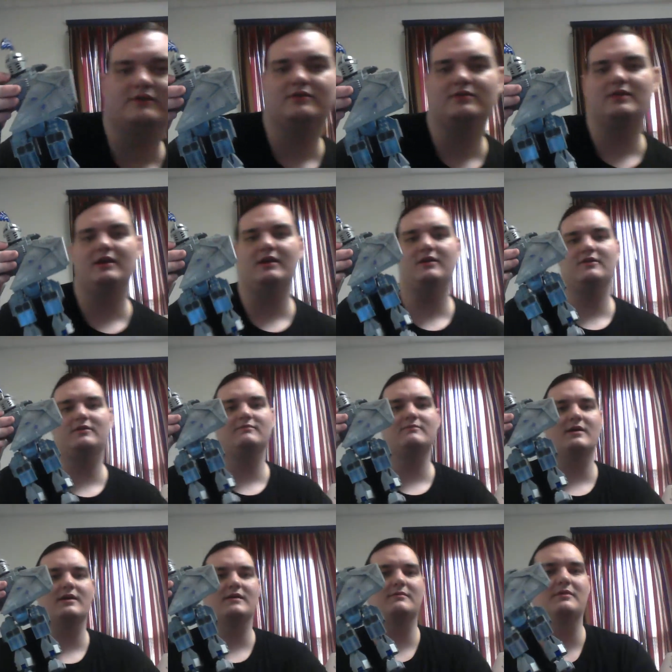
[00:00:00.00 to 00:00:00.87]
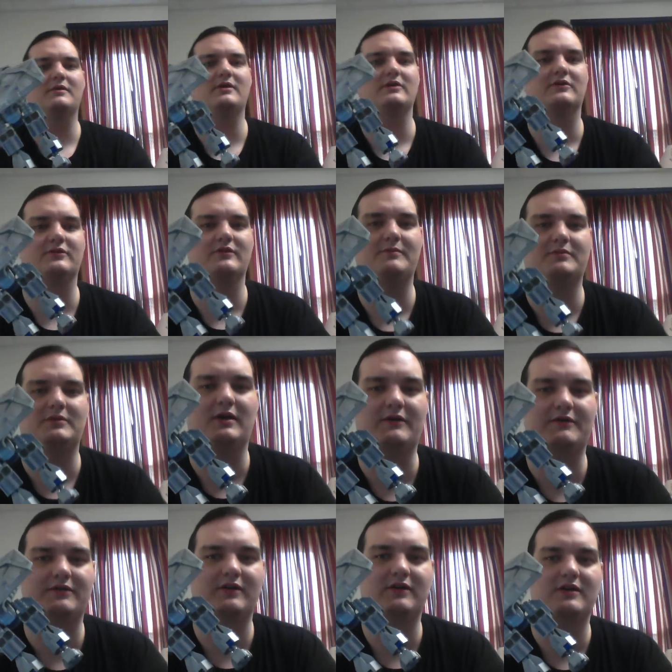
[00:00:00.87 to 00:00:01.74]
Mega Bloks ripped
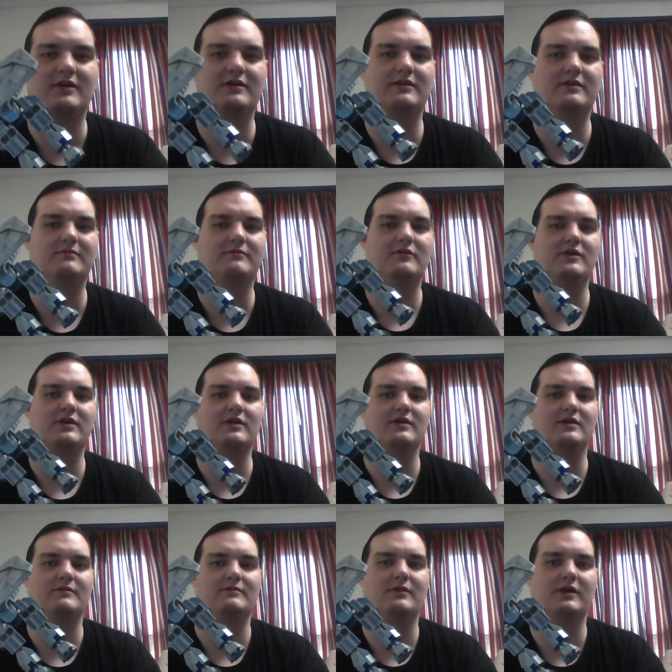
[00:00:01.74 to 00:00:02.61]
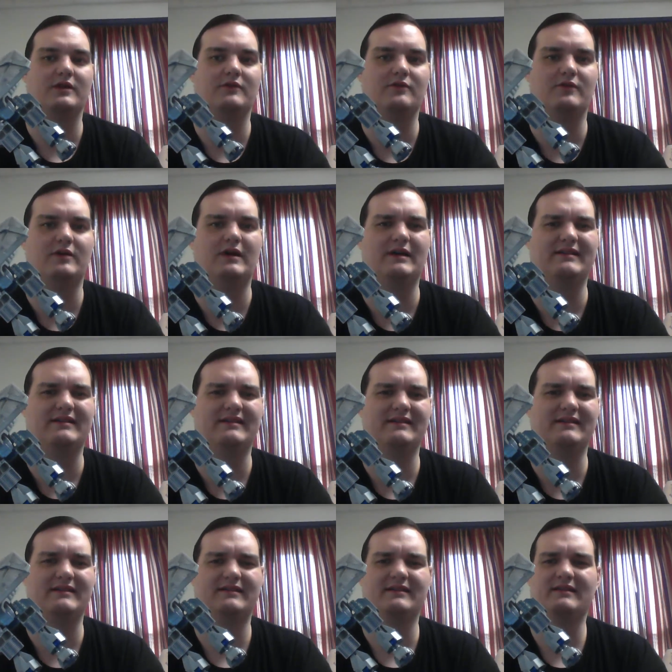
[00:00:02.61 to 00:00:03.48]
off the Gundam wing," and I'm like, "What?"
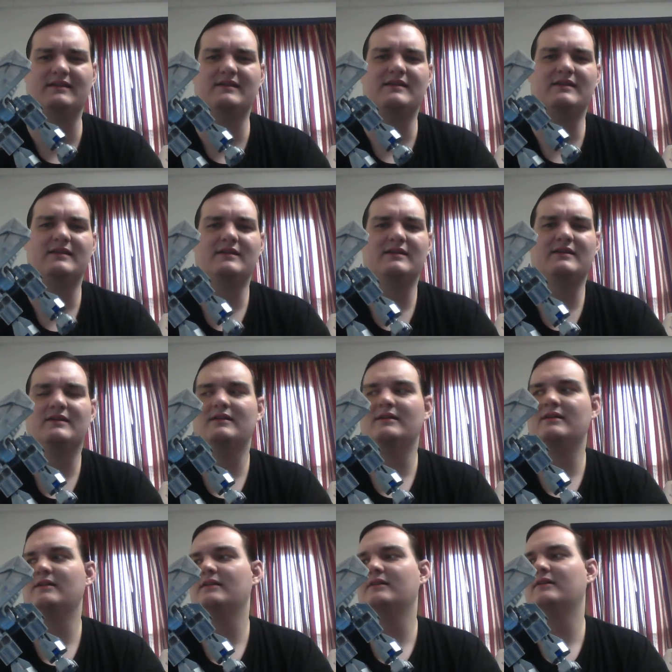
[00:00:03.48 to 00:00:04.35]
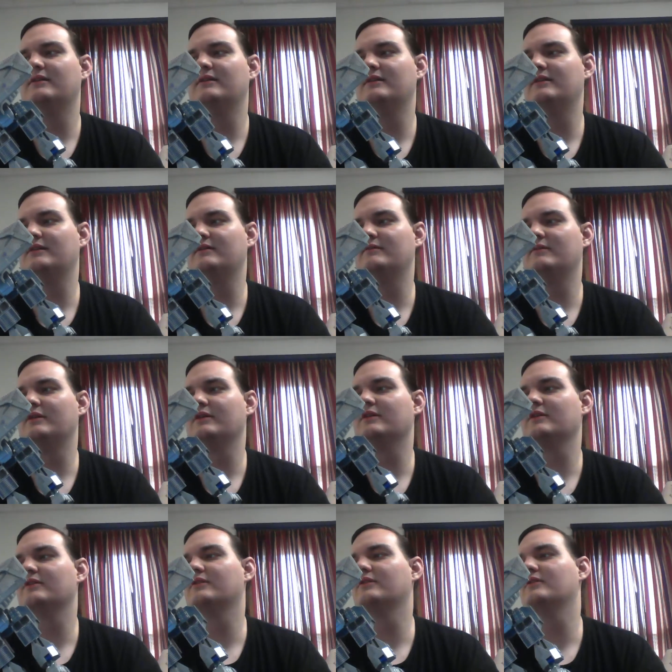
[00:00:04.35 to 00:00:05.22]
And I'm
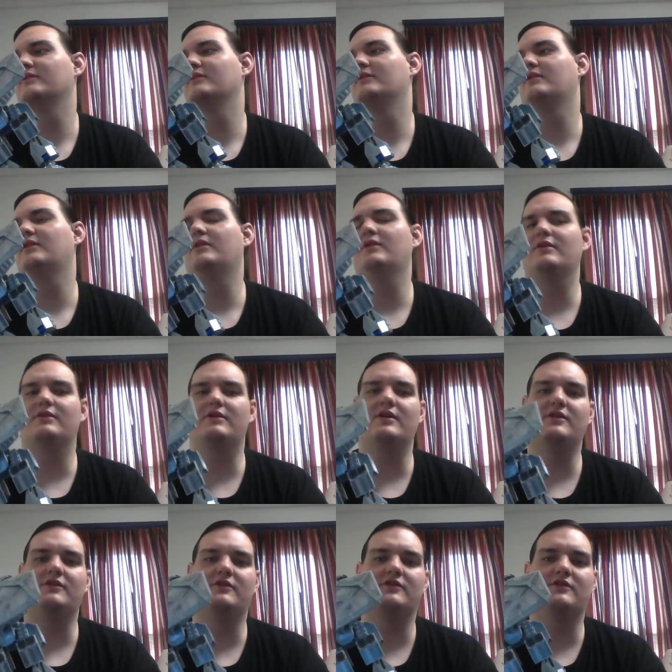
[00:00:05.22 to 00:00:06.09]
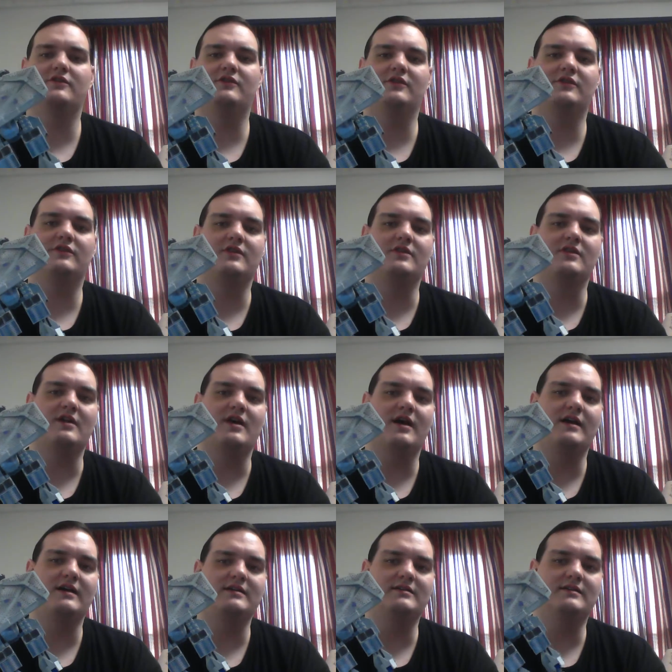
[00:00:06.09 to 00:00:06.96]
like, "All it is just a
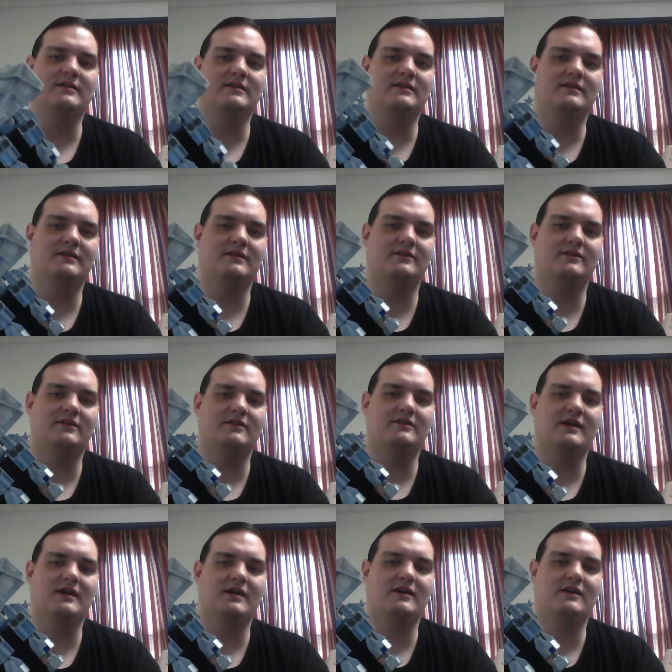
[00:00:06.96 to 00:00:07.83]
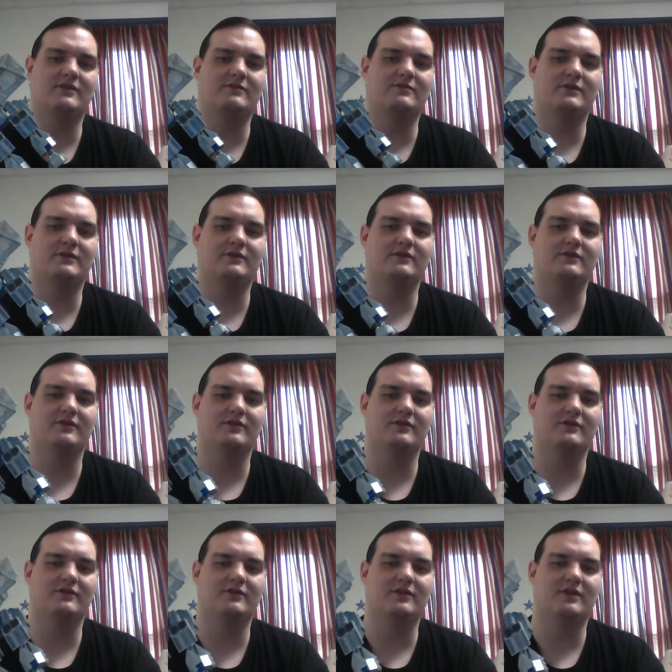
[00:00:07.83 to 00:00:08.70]
knight." He said, "Yes, but it
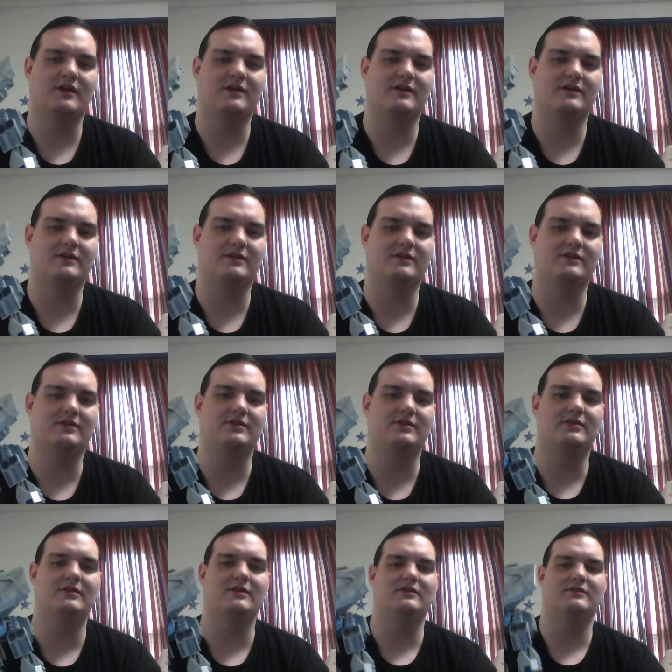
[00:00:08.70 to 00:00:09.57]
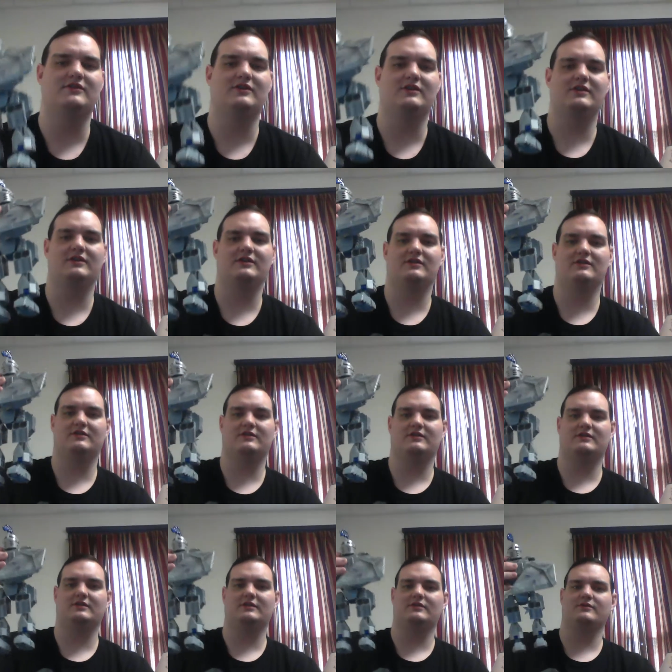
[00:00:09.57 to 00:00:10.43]
looks like a giant,
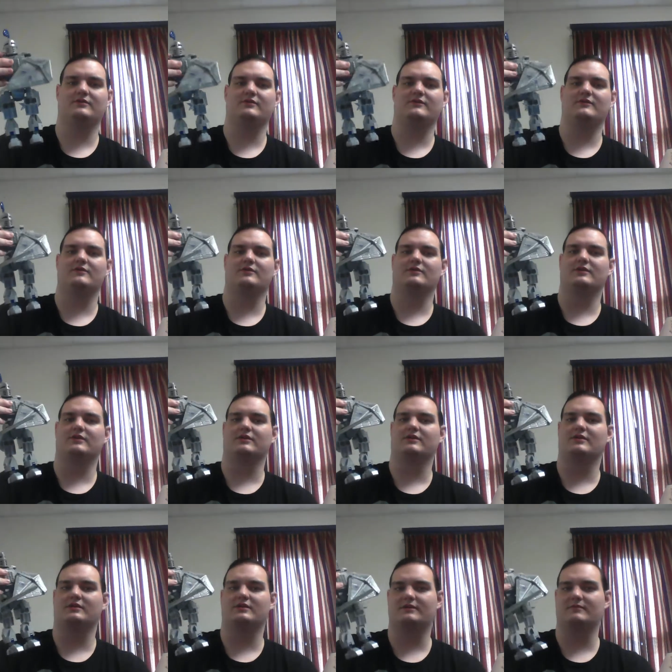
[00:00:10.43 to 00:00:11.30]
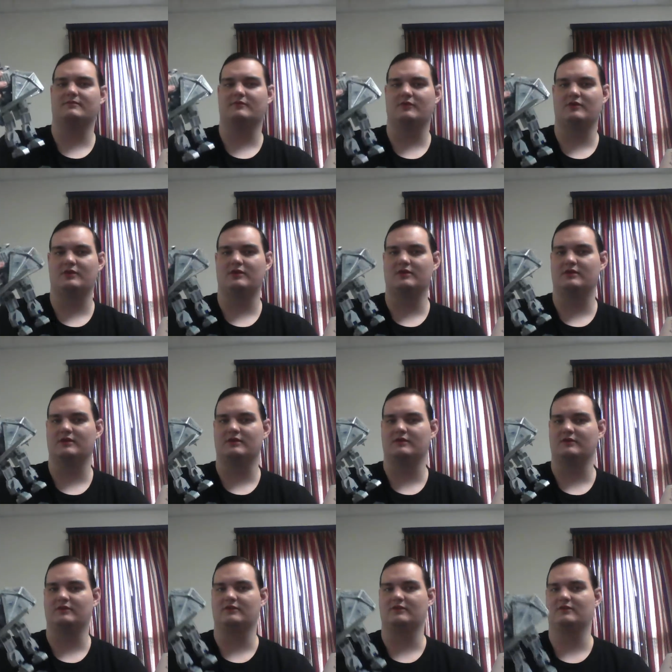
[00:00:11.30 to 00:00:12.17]
and I don't even know what a Gundam wing
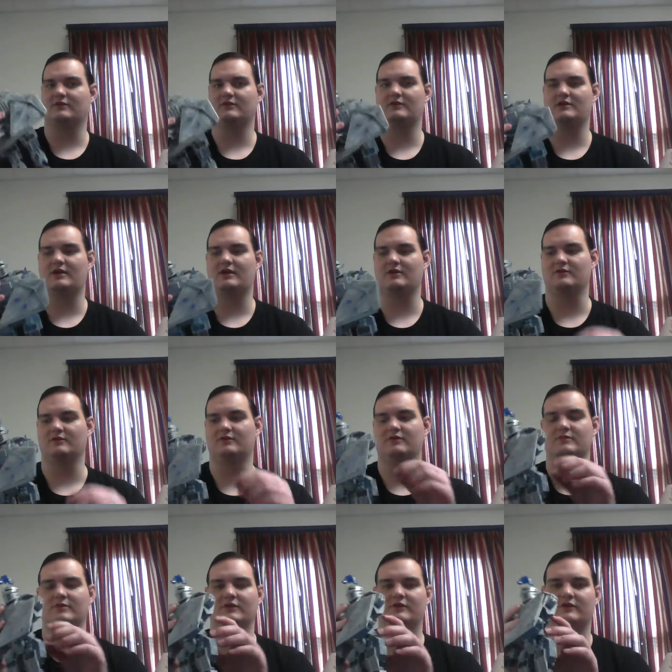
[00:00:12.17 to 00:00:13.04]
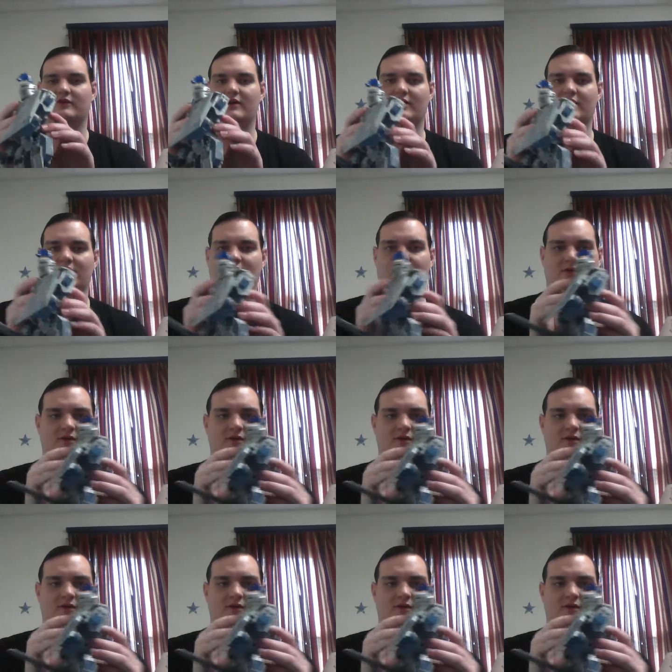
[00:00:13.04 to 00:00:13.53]
is, and I don't too much care."